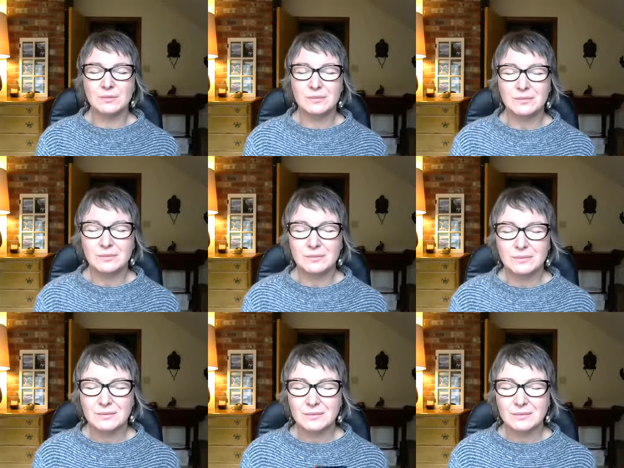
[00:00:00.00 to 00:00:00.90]

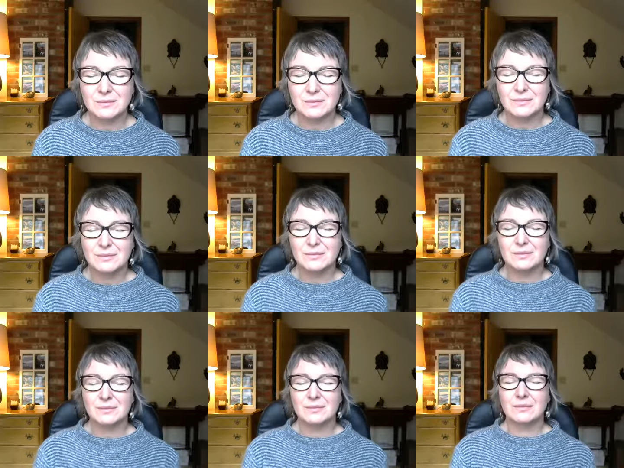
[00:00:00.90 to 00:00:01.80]

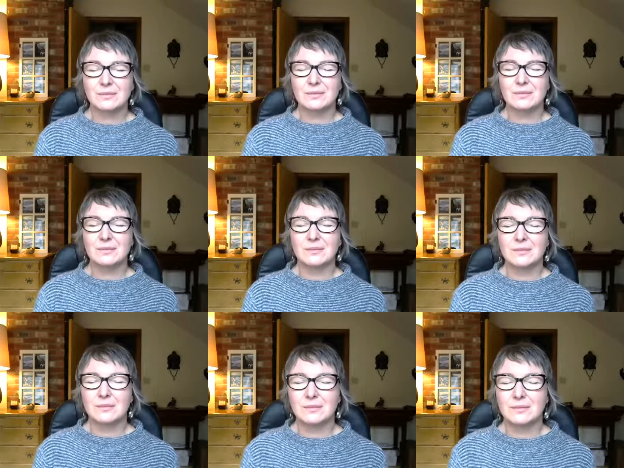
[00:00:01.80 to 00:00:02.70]

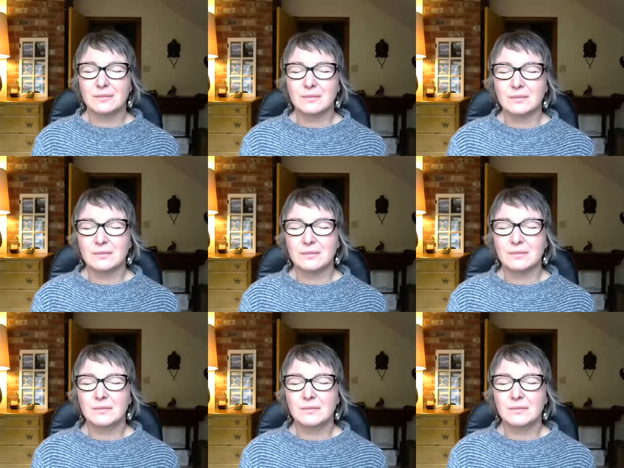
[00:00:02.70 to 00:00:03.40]
Nothing is said.